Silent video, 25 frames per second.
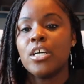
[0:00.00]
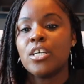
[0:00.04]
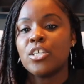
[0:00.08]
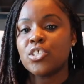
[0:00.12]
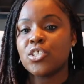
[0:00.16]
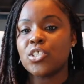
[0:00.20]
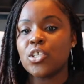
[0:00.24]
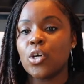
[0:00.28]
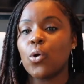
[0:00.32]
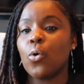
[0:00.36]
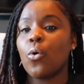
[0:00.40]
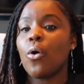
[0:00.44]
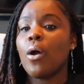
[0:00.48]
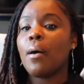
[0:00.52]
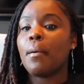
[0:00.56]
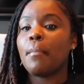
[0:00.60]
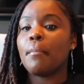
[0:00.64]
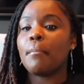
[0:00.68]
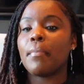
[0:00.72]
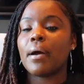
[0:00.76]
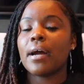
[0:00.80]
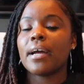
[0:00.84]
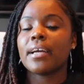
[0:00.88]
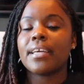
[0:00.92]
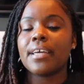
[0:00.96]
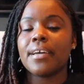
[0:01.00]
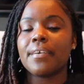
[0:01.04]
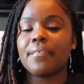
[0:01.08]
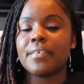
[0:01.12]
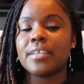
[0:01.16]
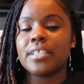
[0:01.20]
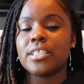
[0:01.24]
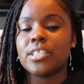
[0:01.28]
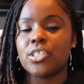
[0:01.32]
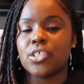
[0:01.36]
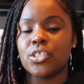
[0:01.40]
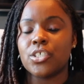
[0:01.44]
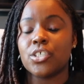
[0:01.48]
So market
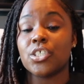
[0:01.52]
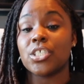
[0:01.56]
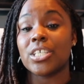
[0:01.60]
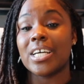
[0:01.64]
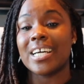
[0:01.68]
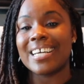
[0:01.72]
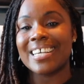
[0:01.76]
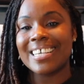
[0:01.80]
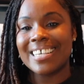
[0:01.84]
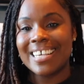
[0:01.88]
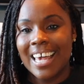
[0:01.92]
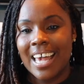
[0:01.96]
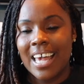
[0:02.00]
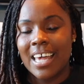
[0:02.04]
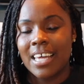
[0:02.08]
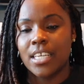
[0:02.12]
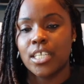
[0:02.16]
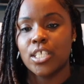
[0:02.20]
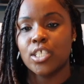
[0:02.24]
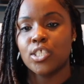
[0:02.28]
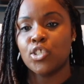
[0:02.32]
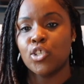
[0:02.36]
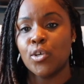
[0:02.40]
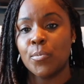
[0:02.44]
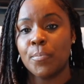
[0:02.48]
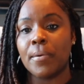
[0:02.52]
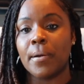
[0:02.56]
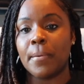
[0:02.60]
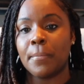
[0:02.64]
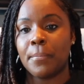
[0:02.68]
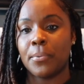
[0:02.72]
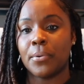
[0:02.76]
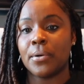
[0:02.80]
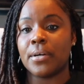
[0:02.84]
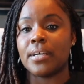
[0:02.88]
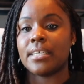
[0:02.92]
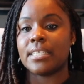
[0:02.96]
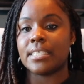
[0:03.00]
research, again, is super
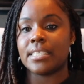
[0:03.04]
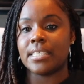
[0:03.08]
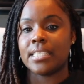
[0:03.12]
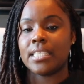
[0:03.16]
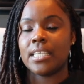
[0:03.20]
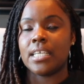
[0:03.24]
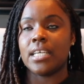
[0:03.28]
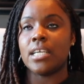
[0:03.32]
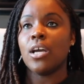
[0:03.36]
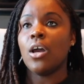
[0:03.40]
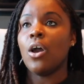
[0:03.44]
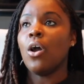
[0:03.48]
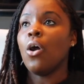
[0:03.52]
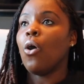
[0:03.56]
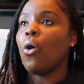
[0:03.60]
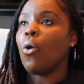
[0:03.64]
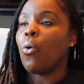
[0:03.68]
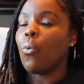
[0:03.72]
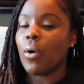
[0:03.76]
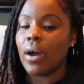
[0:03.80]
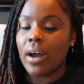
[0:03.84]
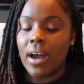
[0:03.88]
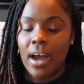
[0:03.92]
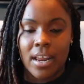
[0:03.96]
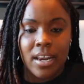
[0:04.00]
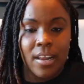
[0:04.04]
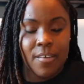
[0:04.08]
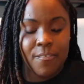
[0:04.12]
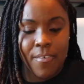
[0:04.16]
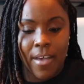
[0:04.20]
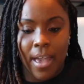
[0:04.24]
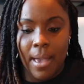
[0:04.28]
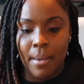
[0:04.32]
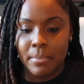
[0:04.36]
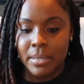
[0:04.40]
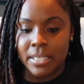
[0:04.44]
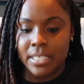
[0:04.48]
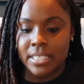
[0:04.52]
important to see what kind of
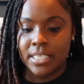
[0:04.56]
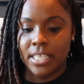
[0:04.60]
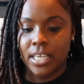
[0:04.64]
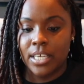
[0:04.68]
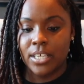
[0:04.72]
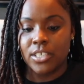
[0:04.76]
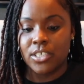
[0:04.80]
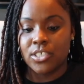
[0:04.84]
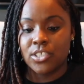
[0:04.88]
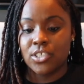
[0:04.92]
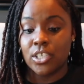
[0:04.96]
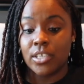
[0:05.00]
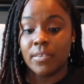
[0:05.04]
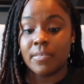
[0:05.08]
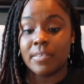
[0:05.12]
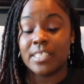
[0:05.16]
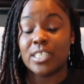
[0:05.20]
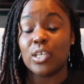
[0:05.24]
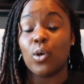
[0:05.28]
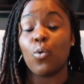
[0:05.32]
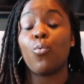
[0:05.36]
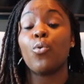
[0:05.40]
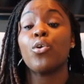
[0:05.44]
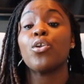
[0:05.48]
families that you're servicing.